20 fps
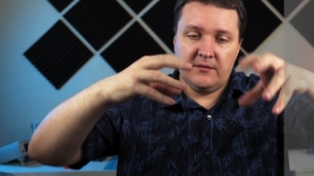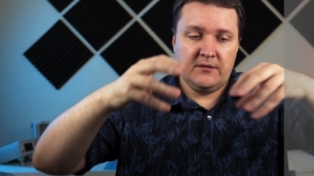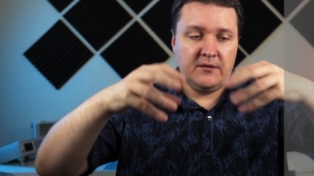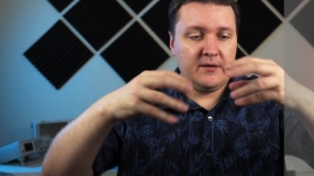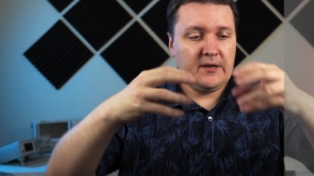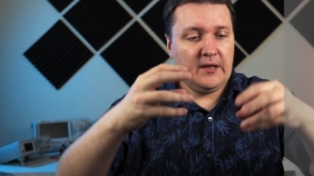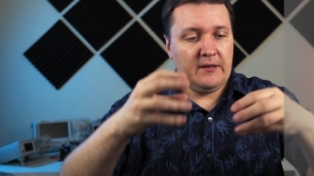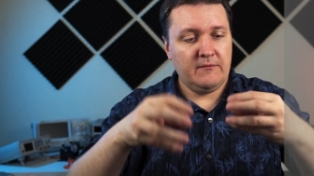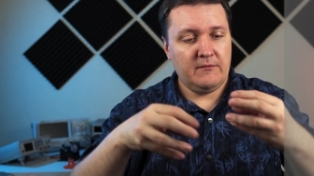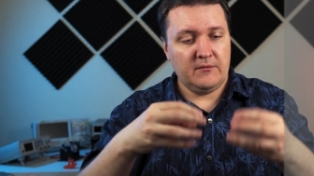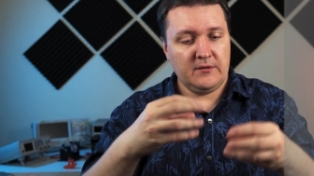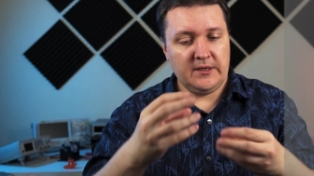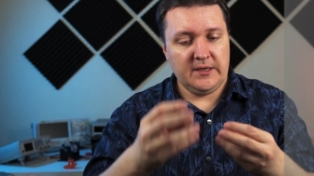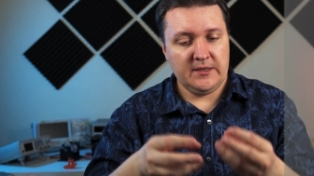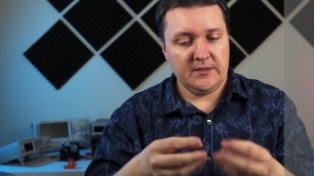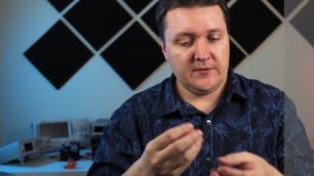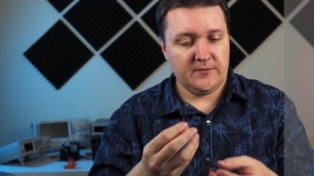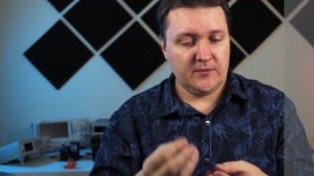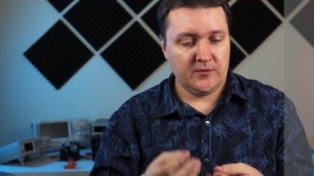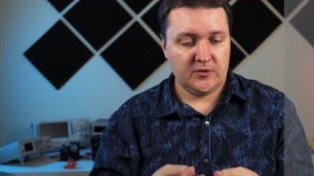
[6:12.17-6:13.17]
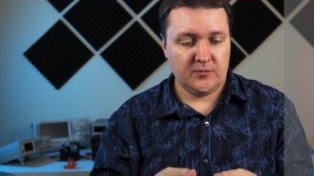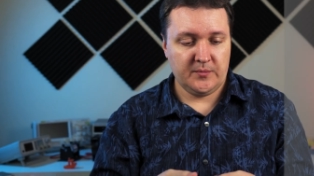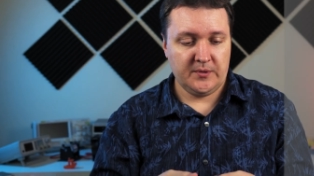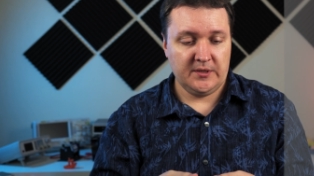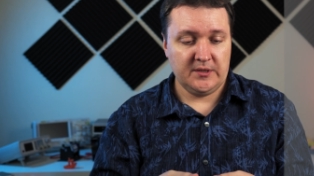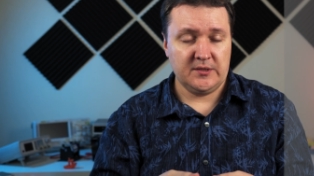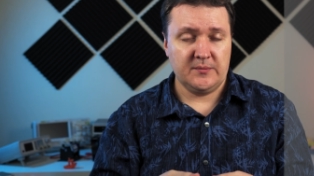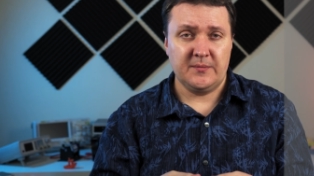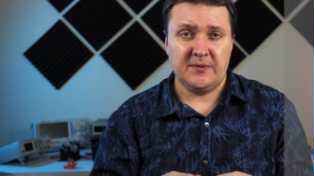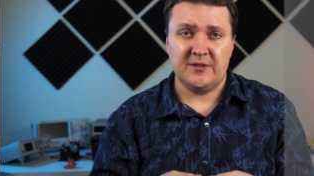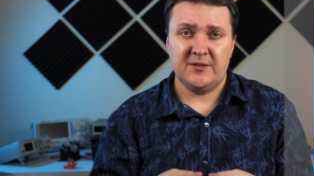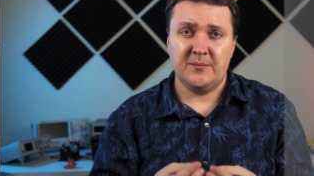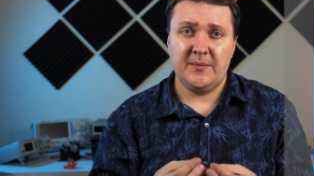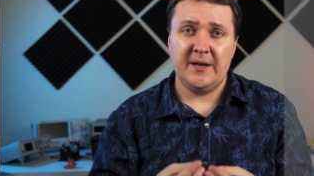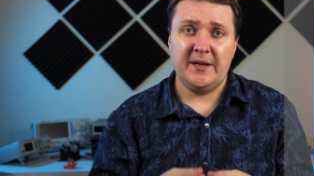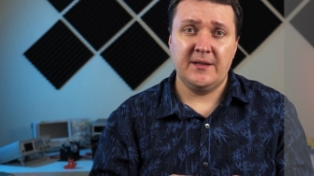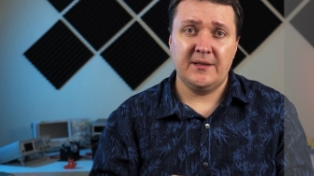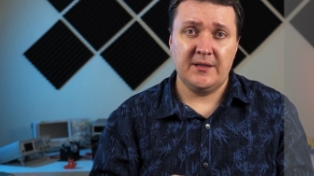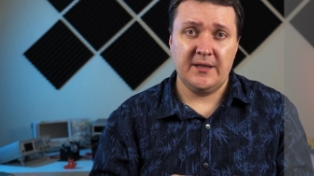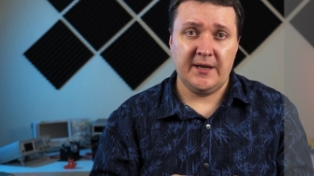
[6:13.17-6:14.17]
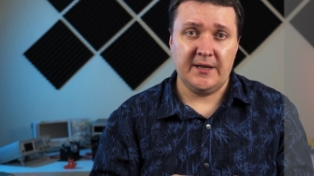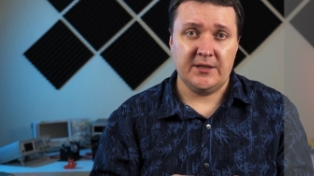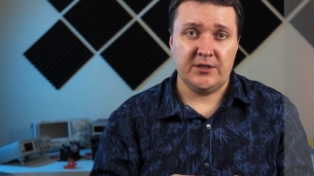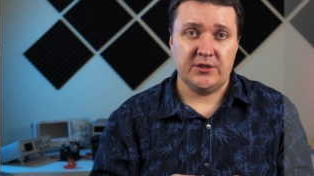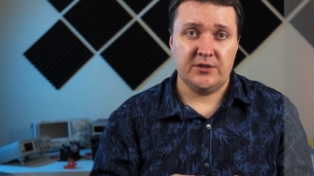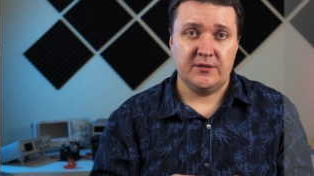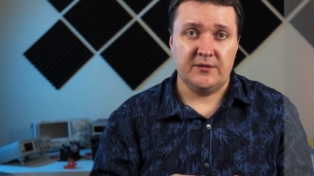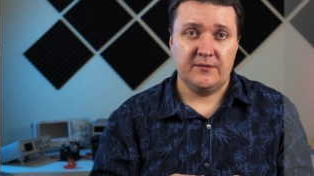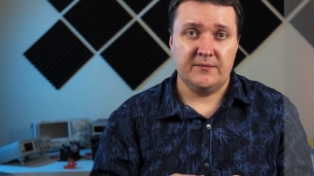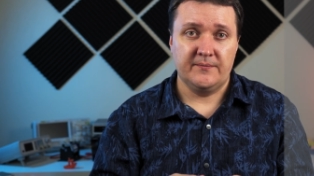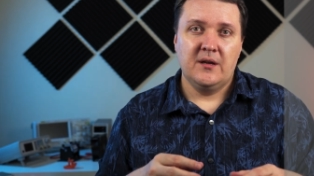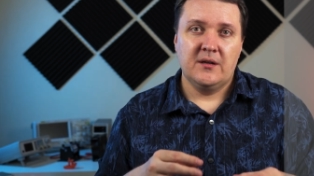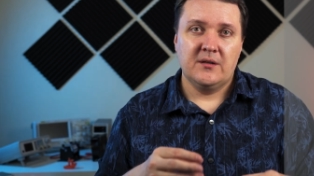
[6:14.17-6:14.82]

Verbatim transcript: derive or guess first principles by induction.